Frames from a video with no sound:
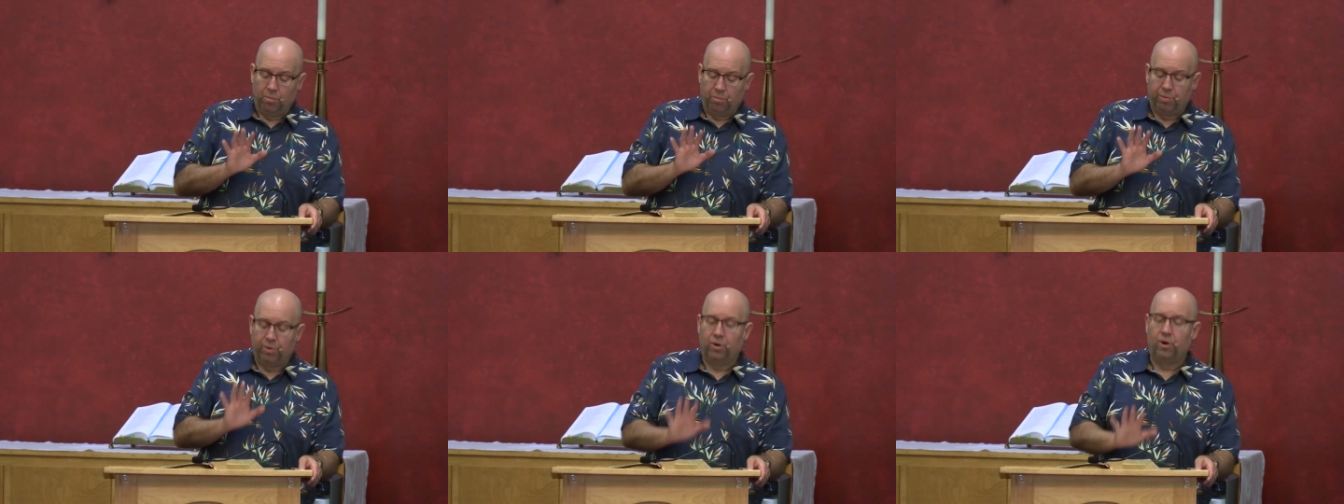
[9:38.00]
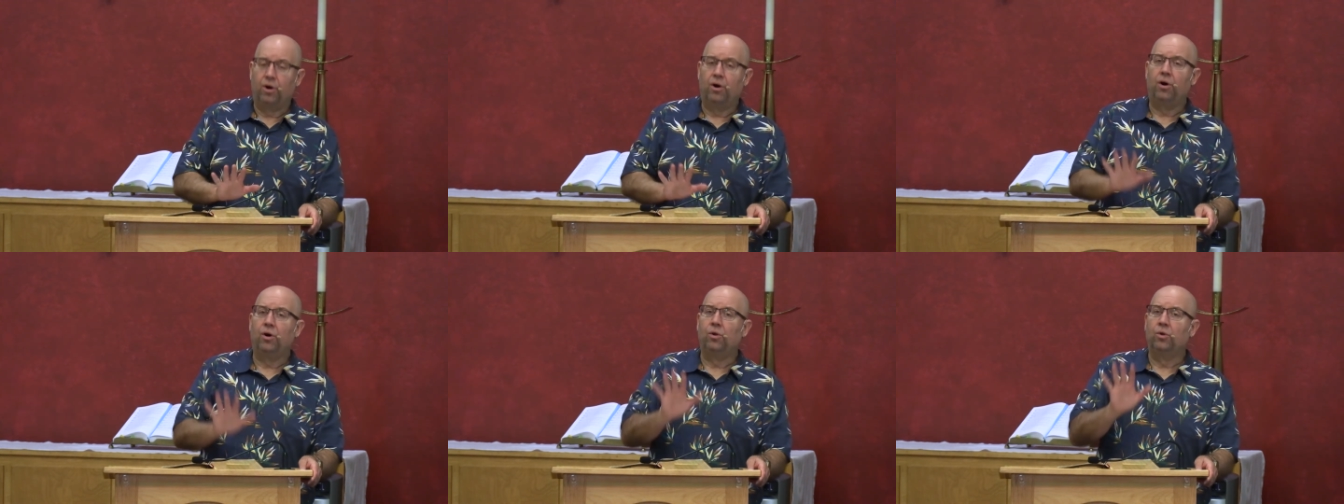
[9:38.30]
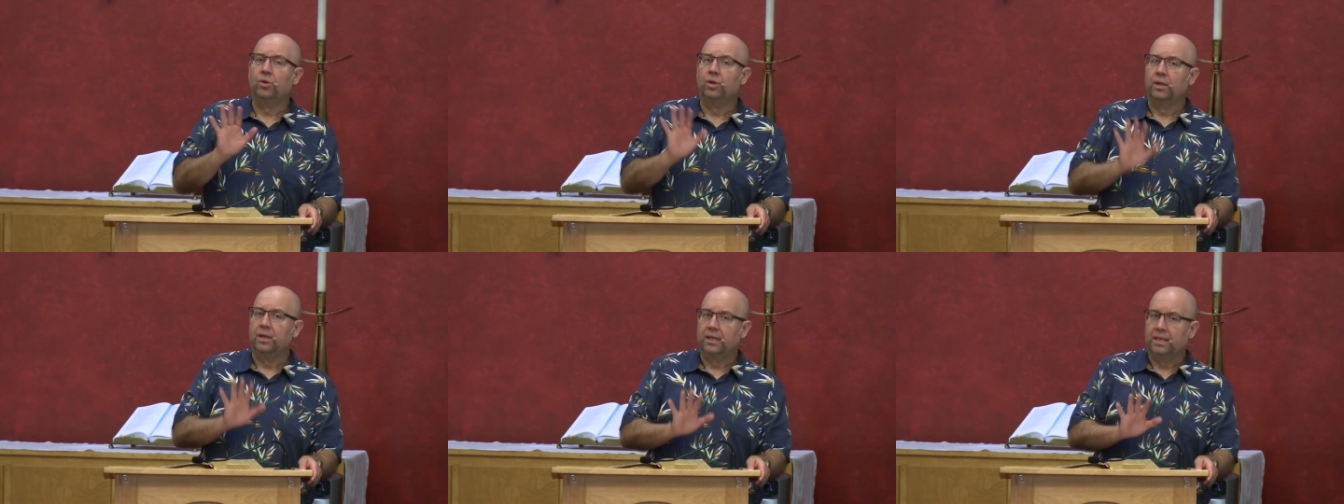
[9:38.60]

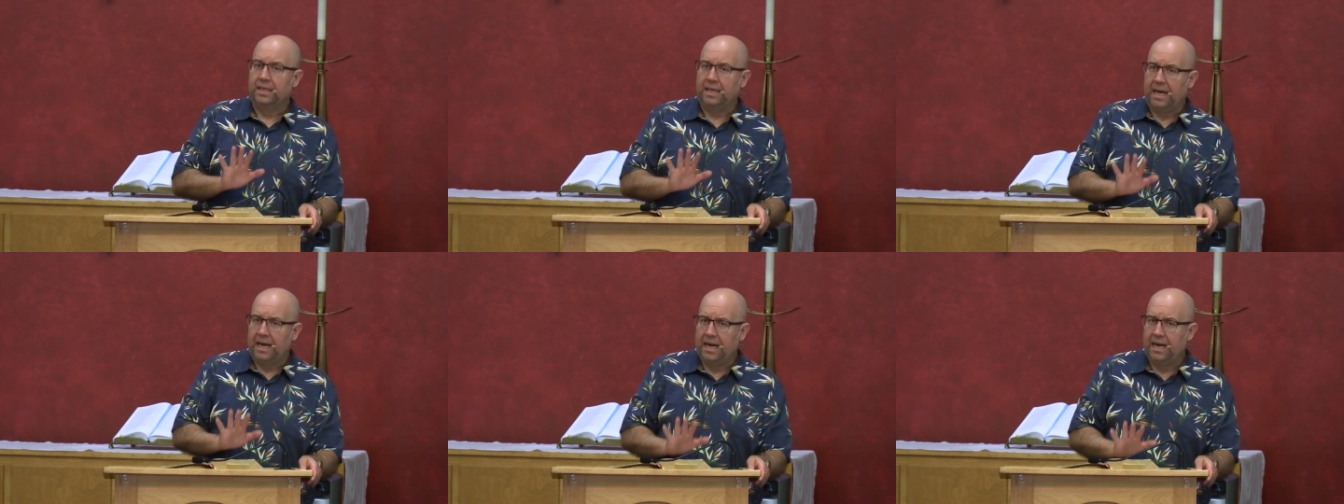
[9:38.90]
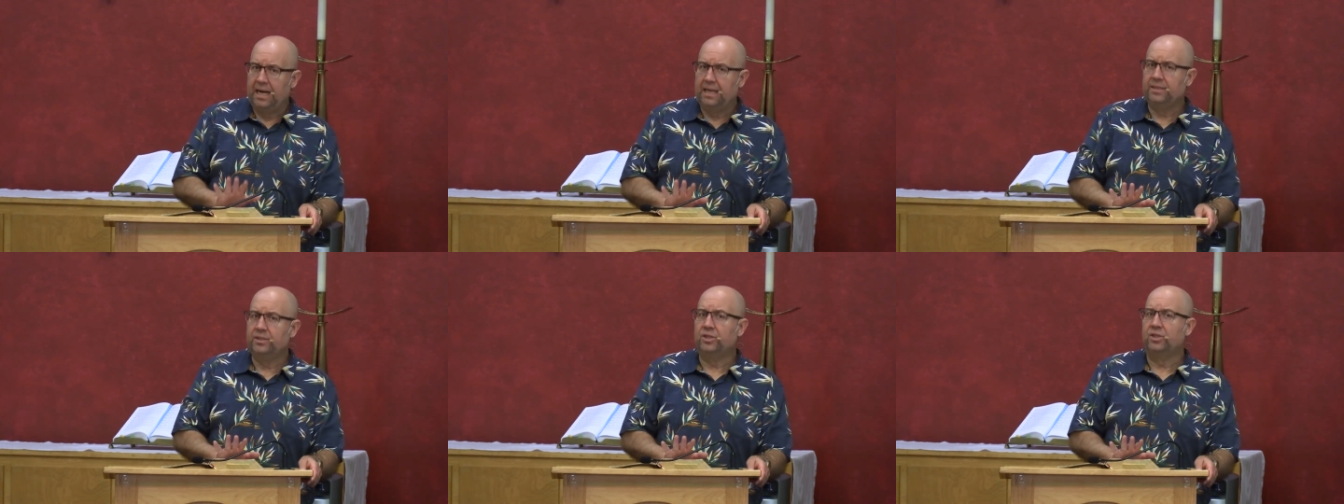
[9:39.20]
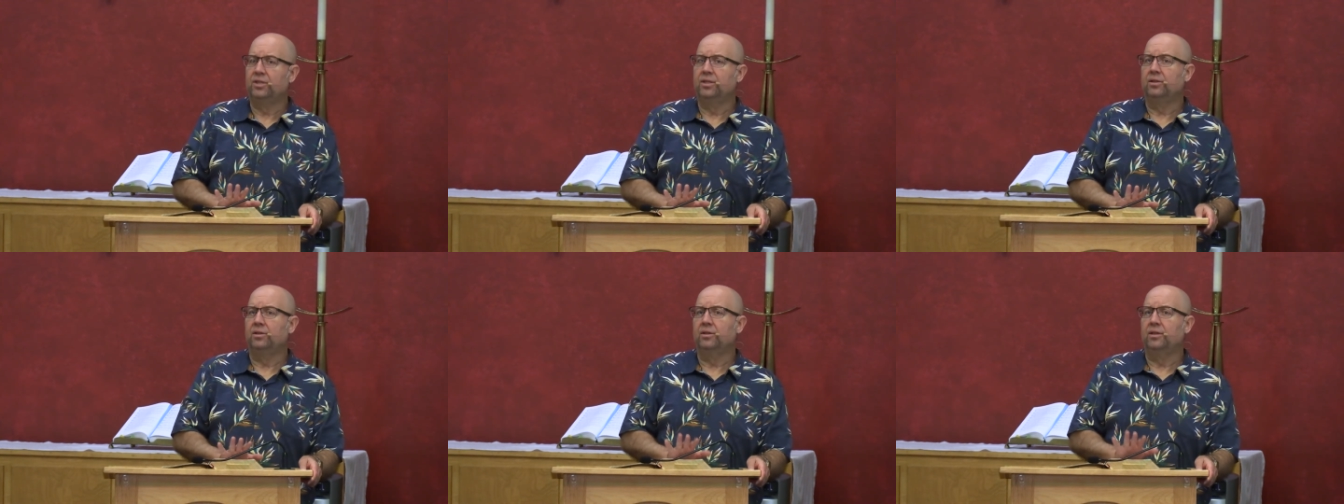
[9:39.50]
Paul
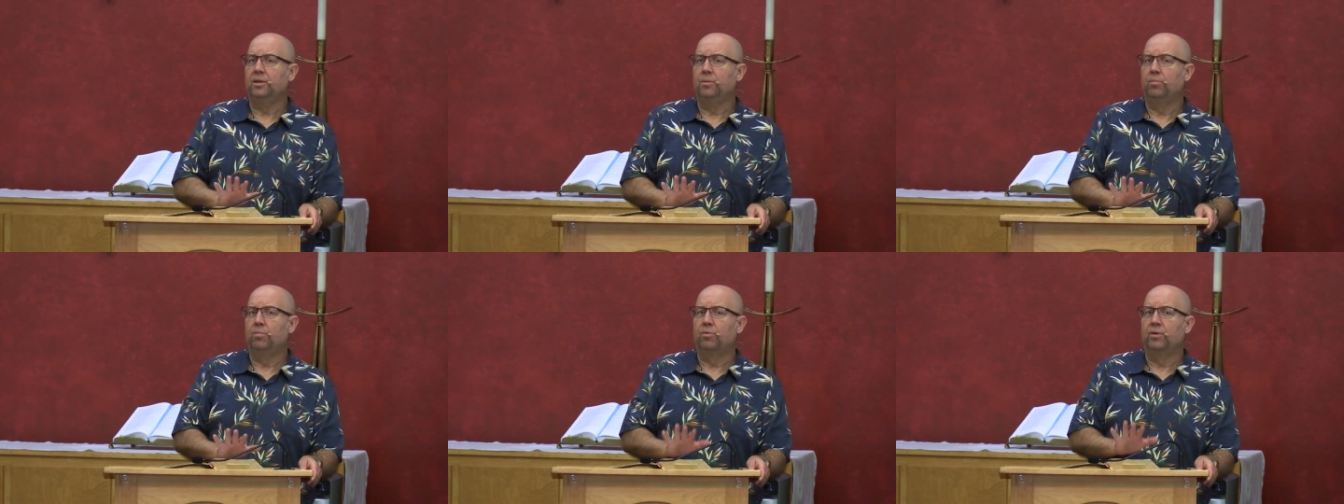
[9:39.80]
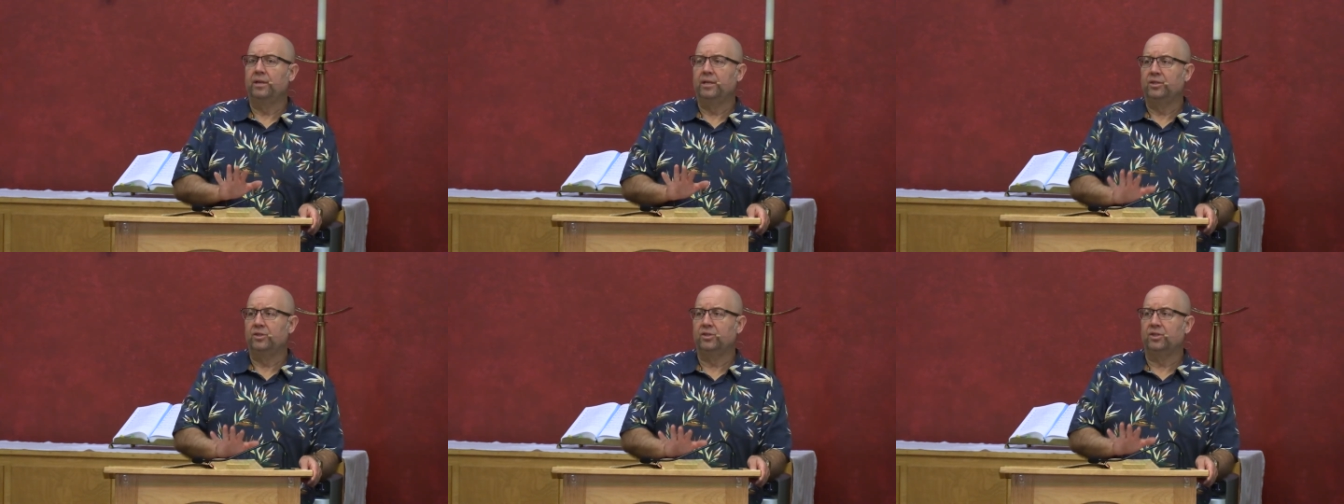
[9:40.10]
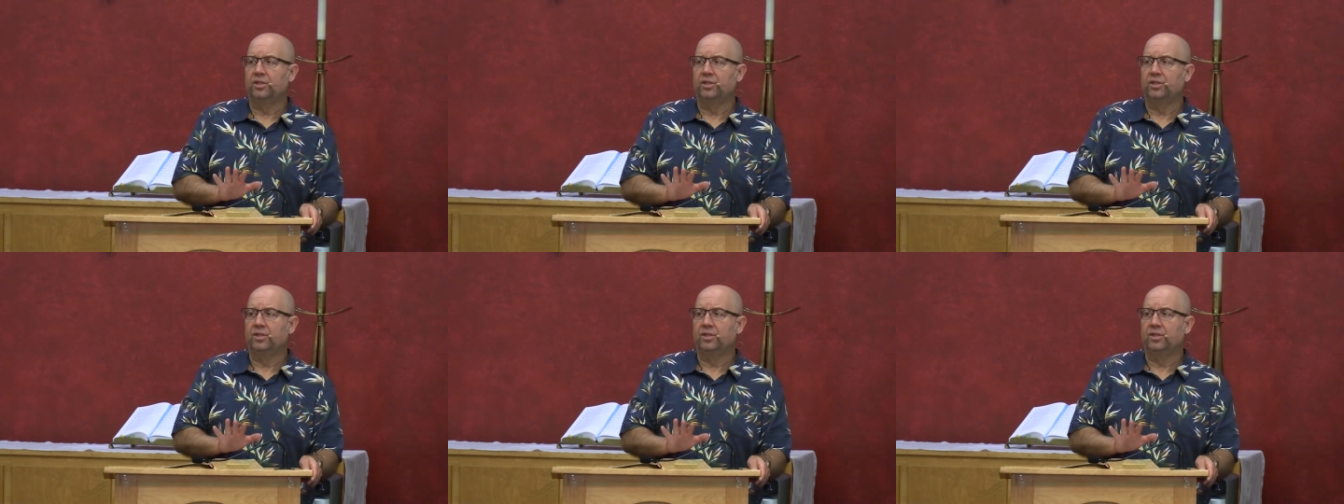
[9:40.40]
constantly brings